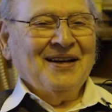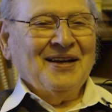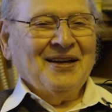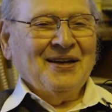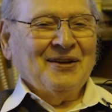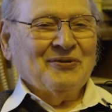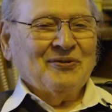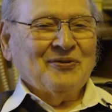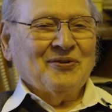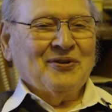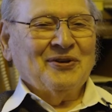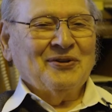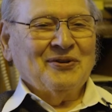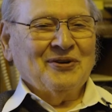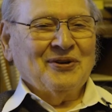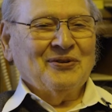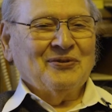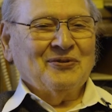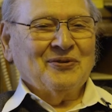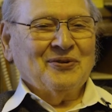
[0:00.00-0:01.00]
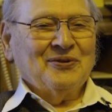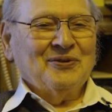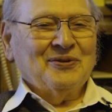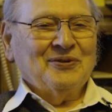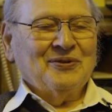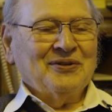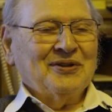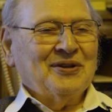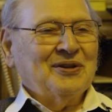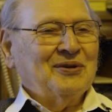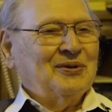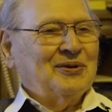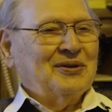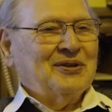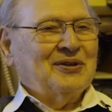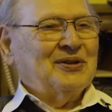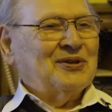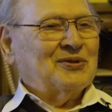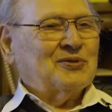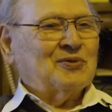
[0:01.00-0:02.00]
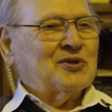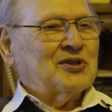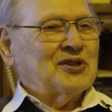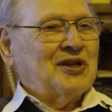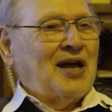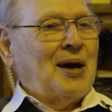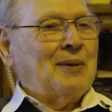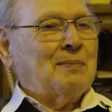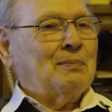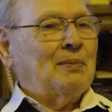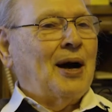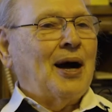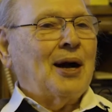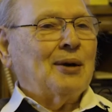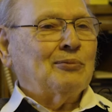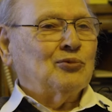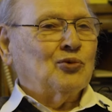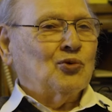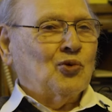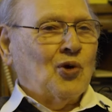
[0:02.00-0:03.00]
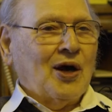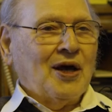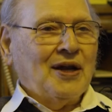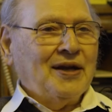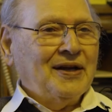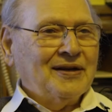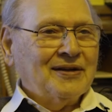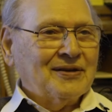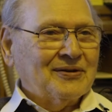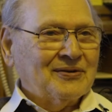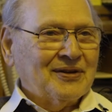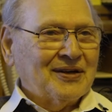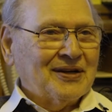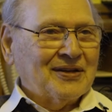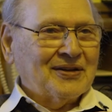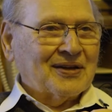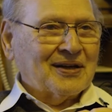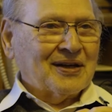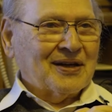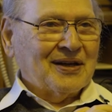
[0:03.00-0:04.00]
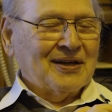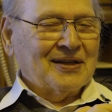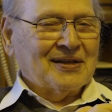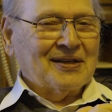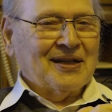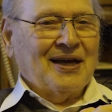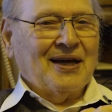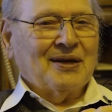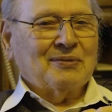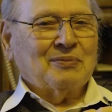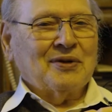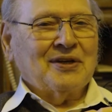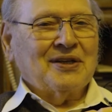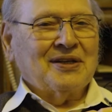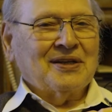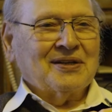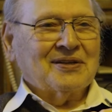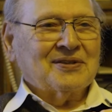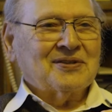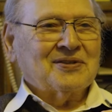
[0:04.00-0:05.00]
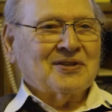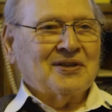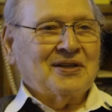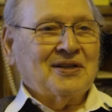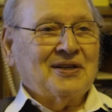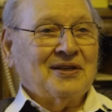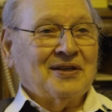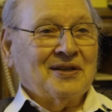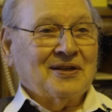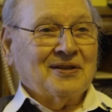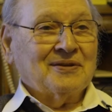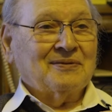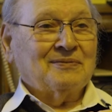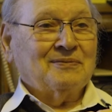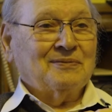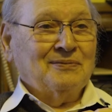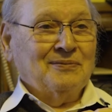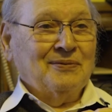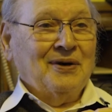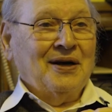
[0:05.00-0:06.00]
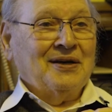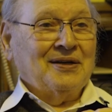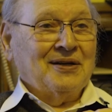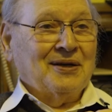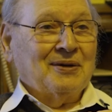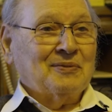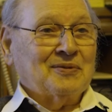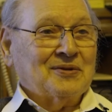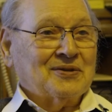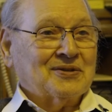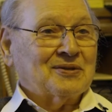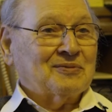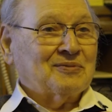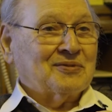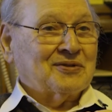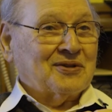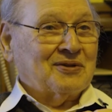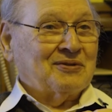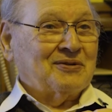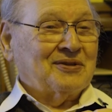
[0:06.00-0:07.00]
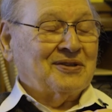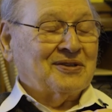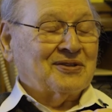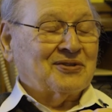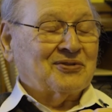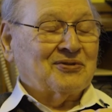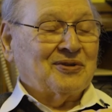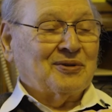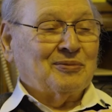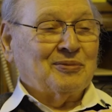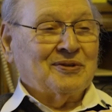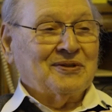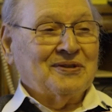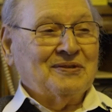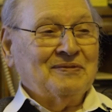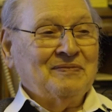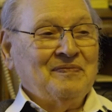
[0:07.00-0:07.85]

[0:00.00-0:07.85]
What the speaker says: this was not mob run or anything like that, but he could see he could wind up in some serious trouble